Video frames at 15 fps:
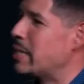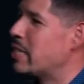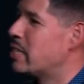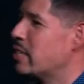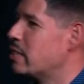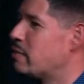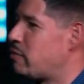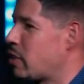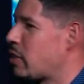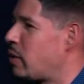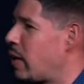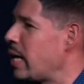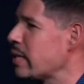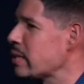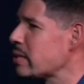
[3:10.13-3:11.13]
but good for
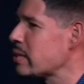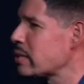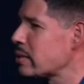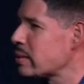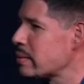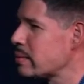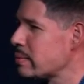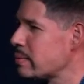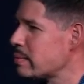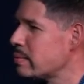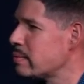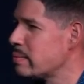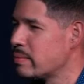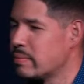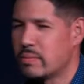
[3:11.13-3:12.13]
Christ,
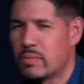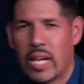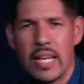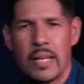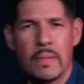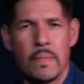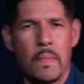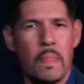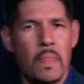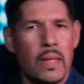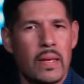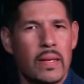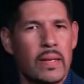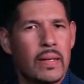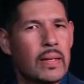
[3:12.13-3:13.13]
right?
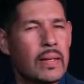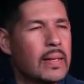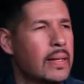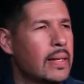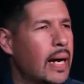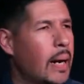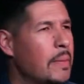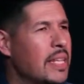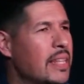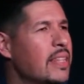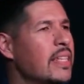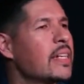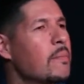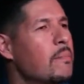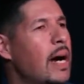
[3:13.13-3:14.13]
I mean,
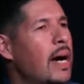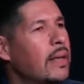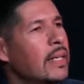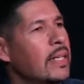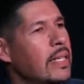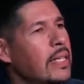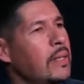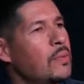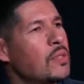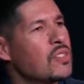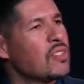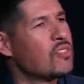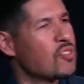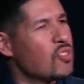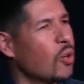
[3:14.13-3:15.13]
think about it. He was
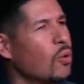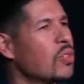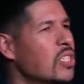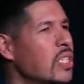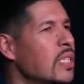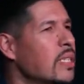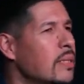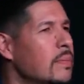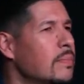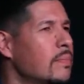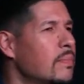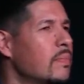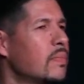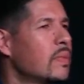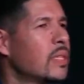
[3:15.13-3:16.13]
insulted,
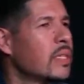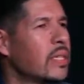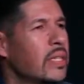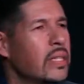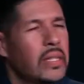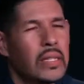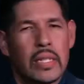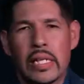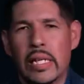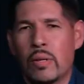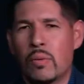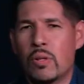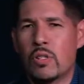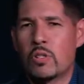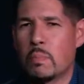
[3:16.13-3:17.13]
he
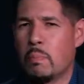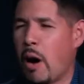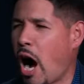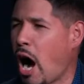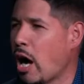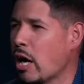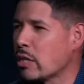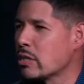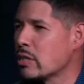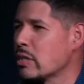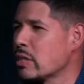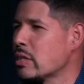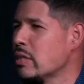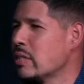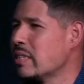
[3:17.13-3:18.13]
was mocked,
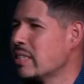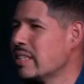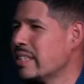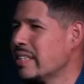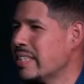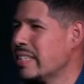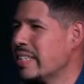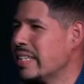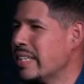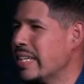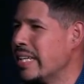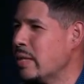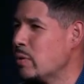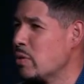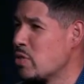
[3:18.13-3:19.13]

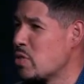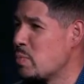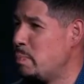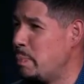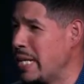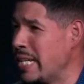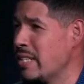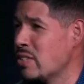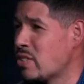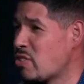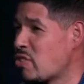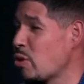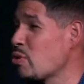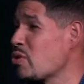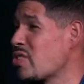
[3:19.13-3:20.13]
he was beaten
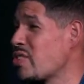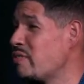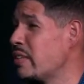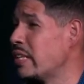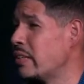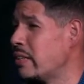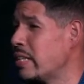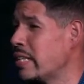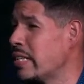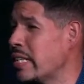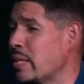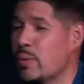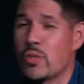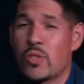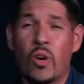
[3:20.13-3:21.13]
so severely,
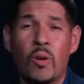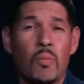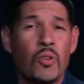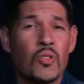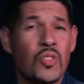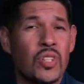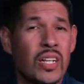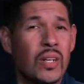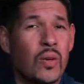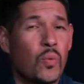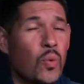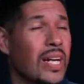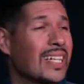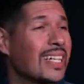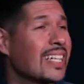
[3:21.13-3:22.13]
he was almost
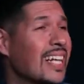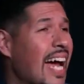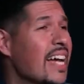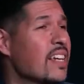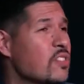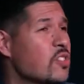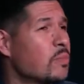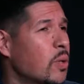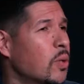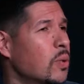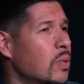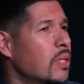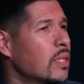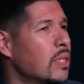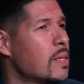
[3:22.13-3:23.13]
unrecognizable.
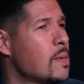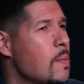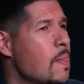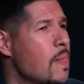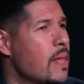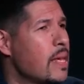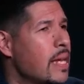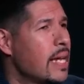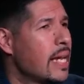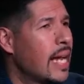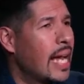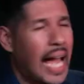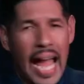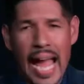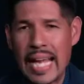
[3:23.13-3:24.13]

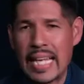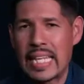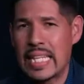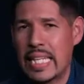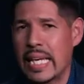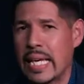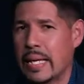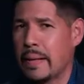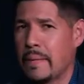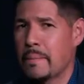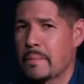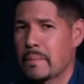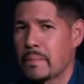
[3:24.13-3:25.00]
And yet,